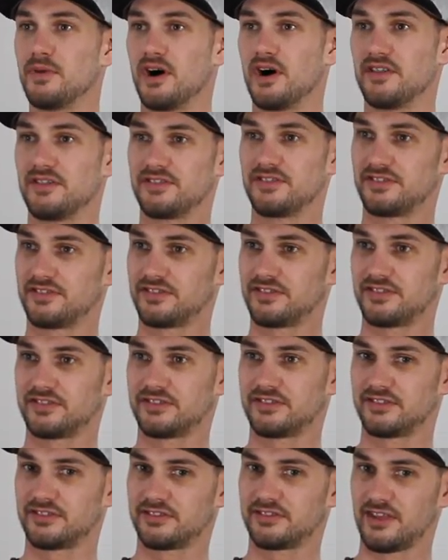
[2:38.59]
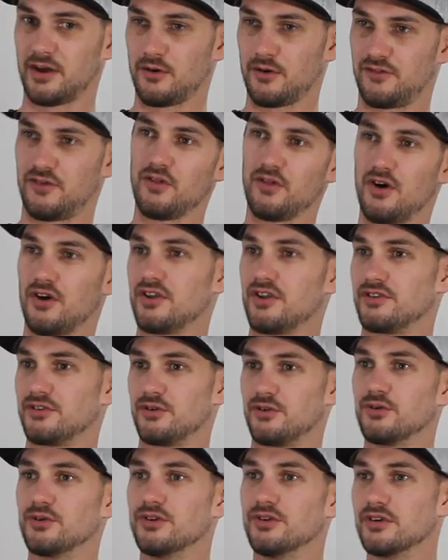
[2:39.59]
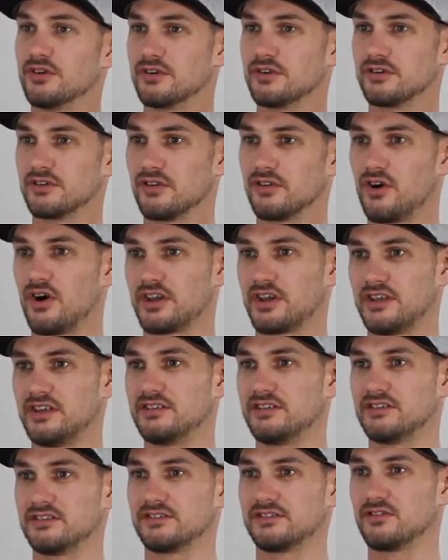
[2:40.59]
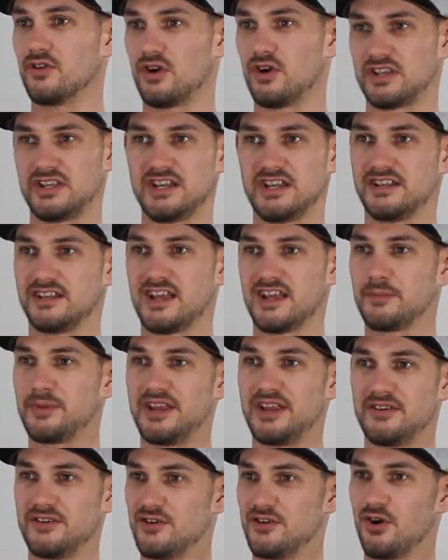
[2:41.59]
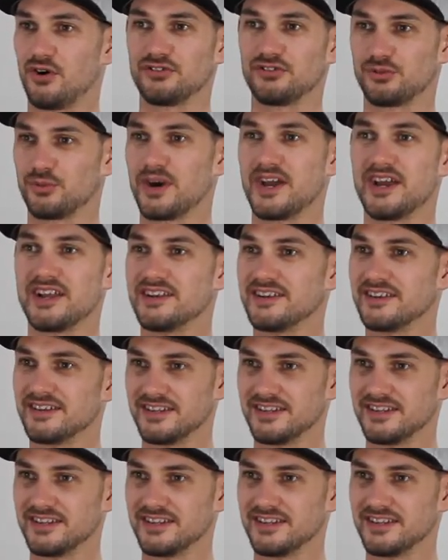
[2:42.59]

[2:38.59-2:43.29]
But they were full on and good. Yeah. Like you didn't come in here and not sweat.